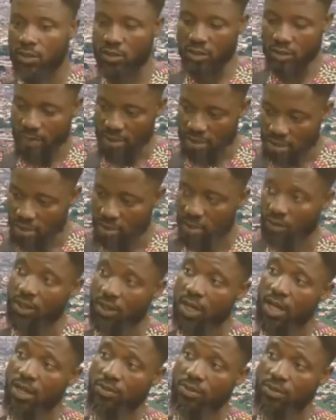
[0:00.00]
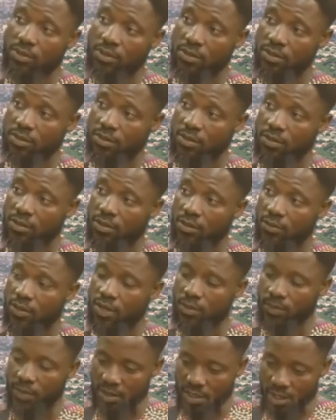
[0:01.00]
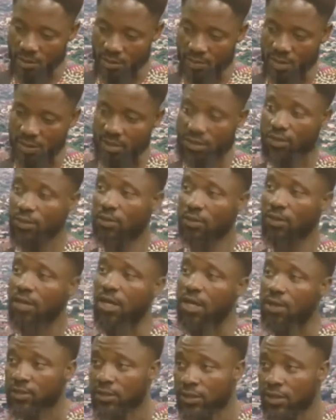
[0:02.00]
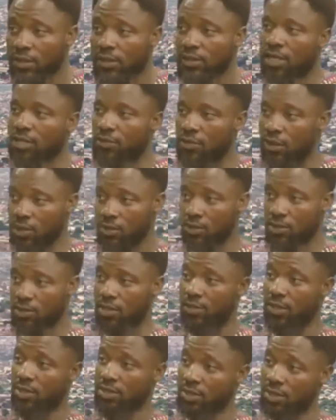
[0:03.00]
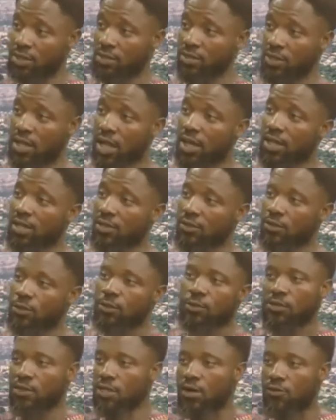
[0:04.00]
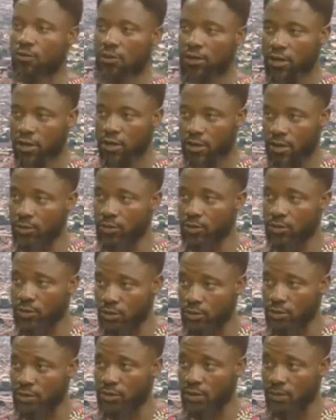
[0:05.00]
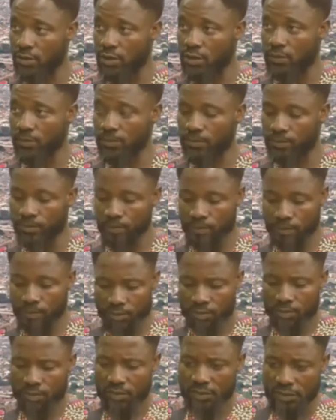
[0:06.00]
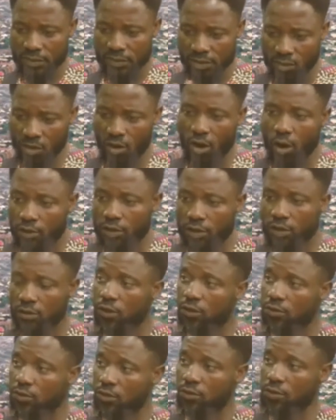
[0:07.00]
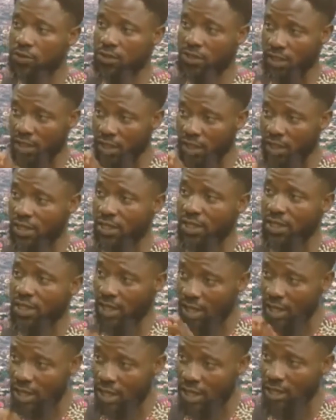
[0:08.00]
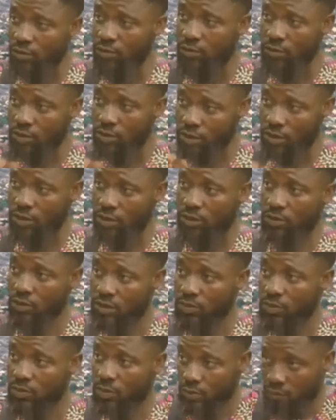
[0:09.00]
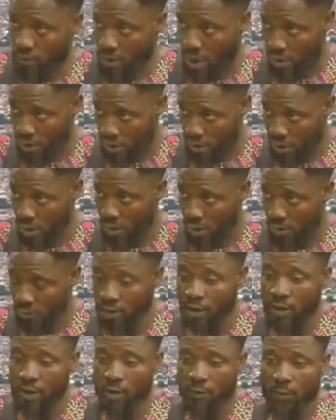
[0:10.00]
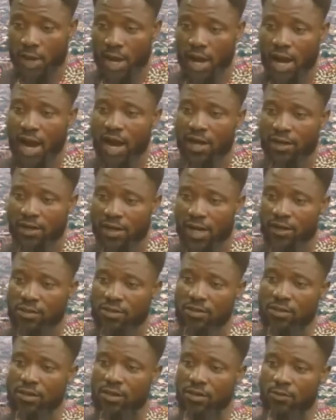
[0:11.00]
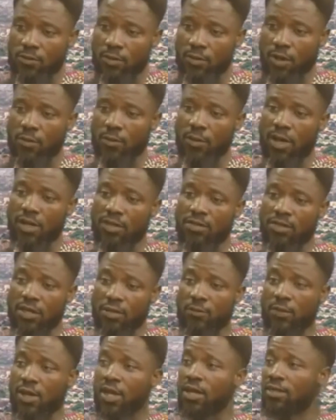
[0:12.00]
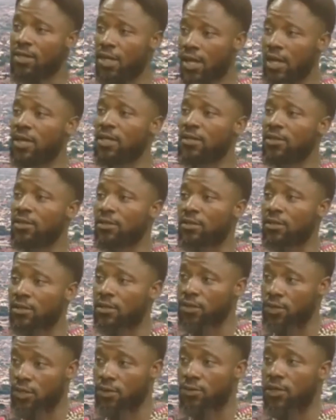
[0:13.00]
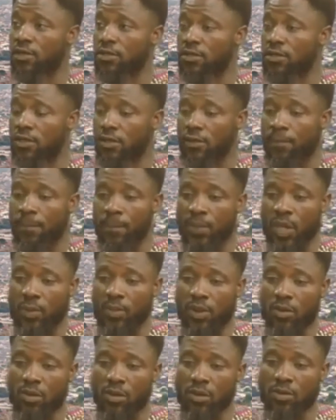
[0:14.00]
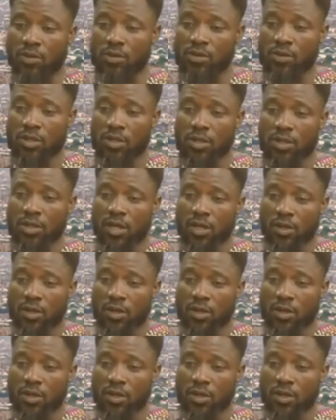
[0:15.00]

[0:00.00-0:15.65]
until the person collapses. By the time the person collapses, then you are sure the person is dying. You start running around to do something. All the doctors in ASU Teaching Hospital right now, we are at that stage where we are saying we are dying seriously, because